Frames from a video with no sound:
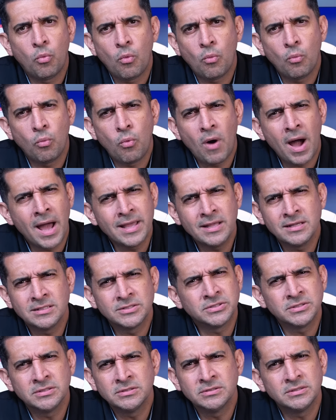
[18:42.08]
Why
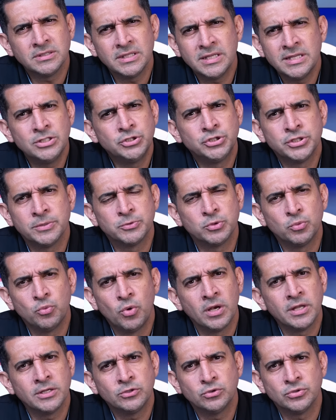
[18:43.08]
isn't Egypt
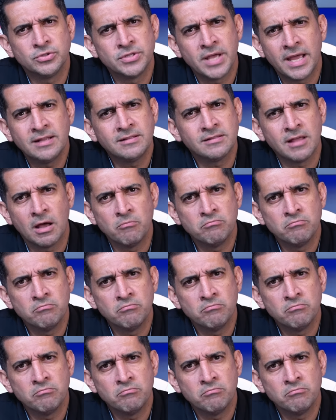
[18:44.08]
willing to take